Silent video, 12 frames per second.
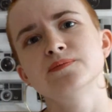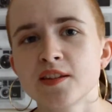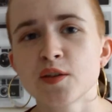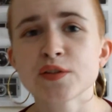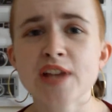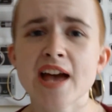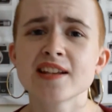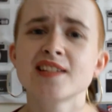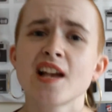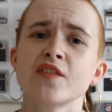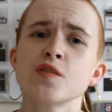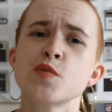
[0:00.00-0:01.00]
They also had a
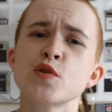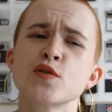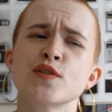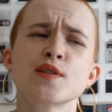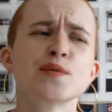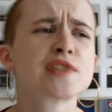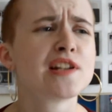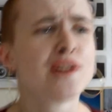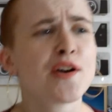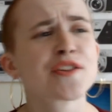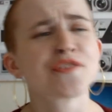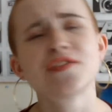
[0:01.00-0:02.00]
selfie booth that was a
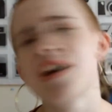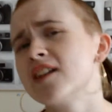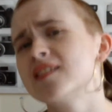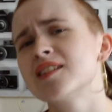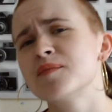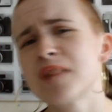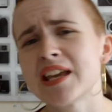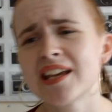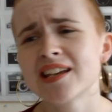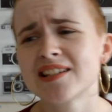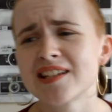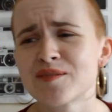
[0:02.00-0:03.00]
lot of fun that me,
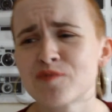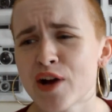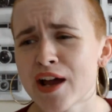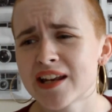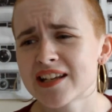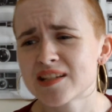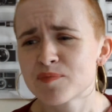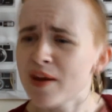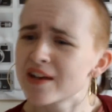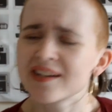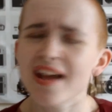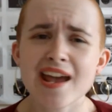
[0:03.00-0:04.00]
Izzy and Bryony
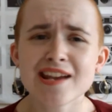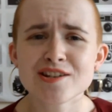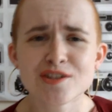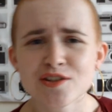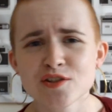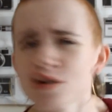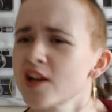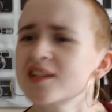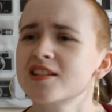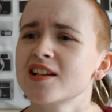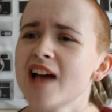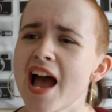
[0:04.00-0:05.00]
spent ages trying
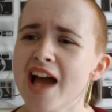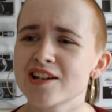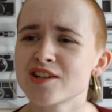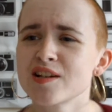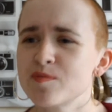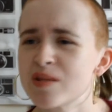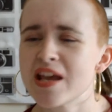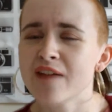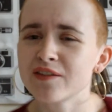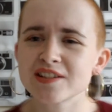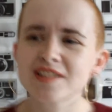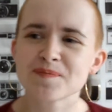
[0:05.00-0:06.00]
to actually be
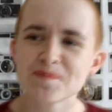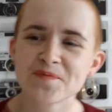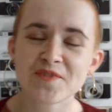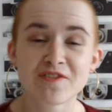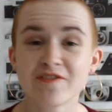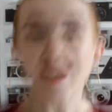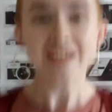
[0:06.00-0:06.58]
able to fit